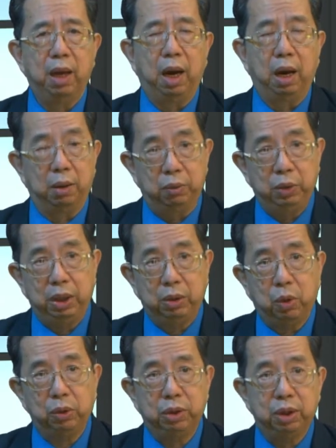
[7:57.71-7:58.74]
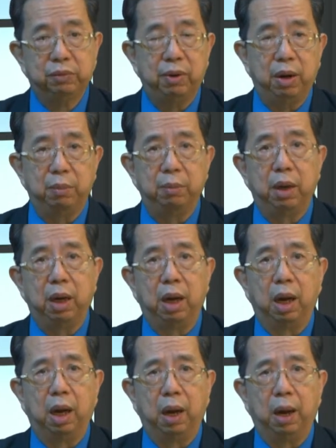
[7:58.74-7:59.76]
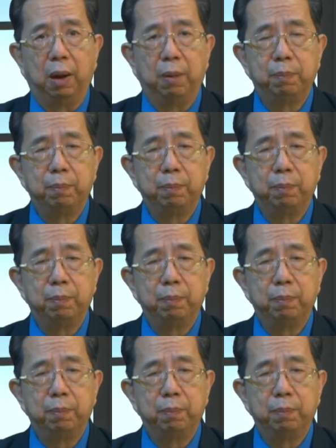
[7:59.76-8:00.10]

Uh, we quote this from uh,